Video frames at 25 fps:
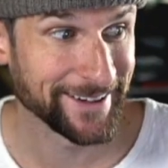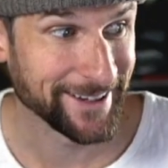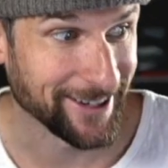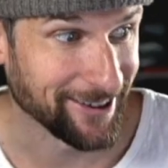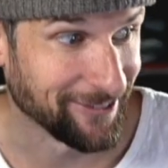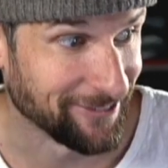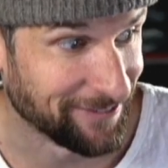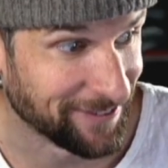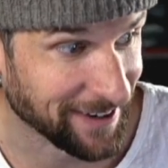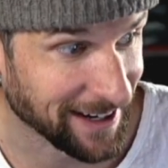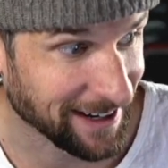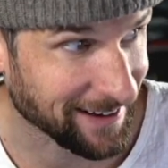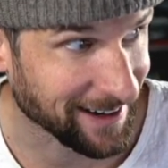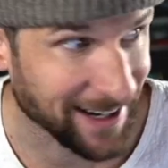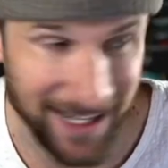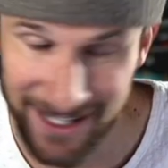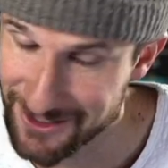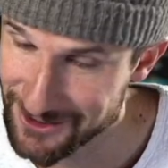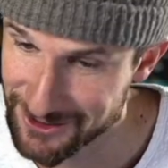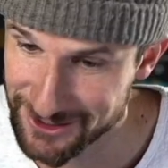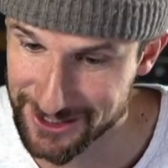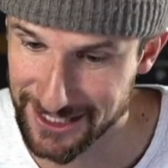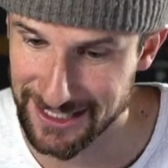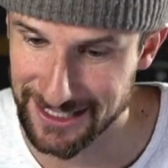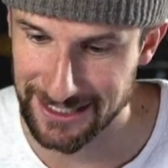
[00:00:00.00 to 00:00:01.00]
Very
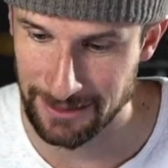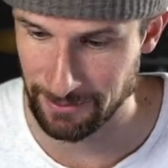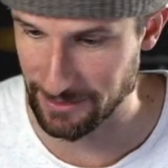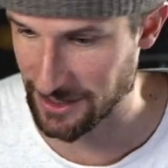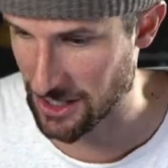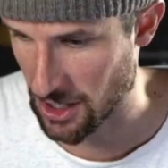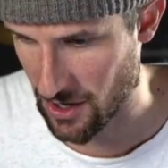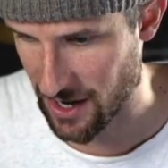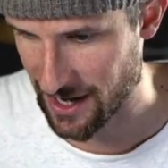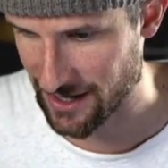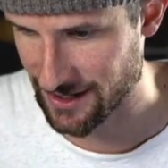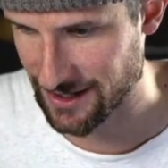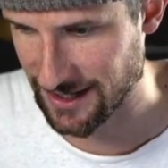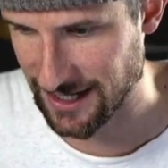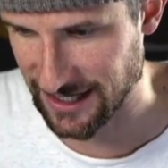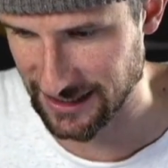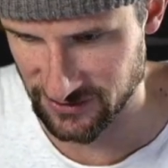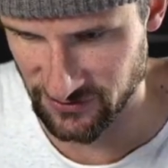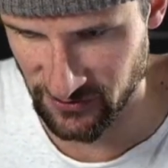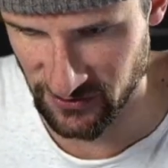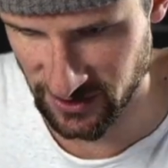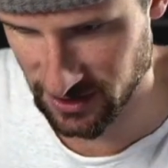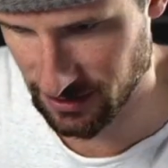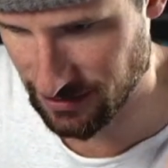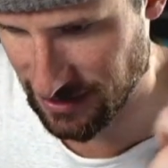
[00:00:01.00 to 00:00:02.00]
interesting. Let me know how you
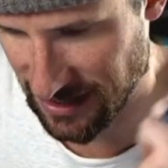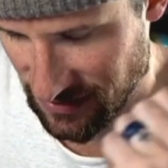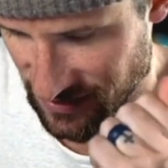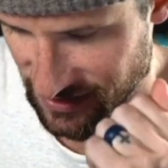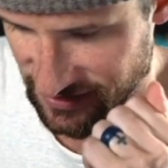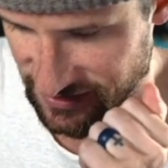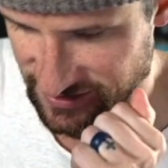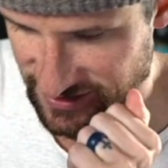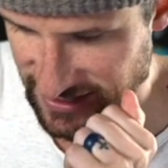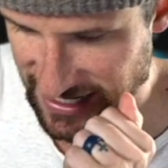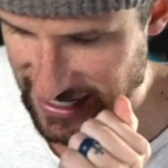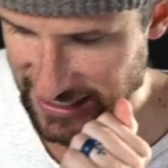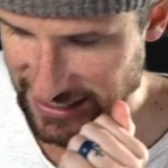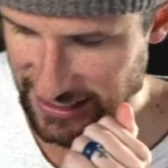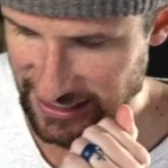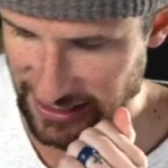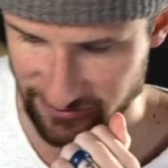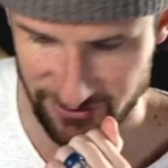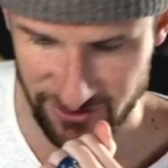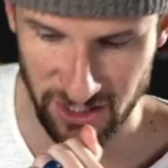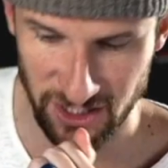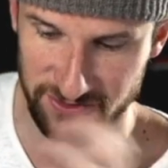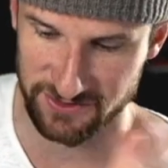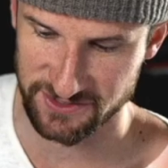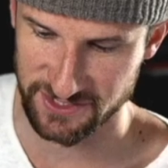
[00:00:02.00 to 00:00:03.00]
guys feel about this deck,
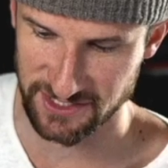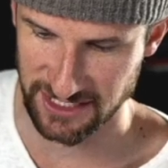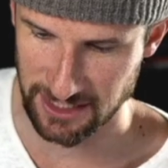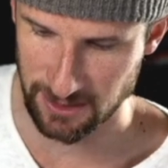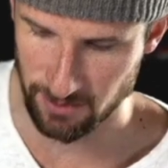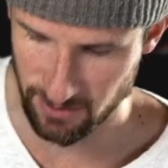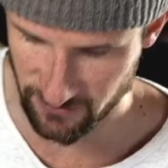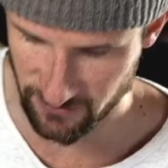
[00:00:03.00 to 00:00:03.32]
if y'all have seen it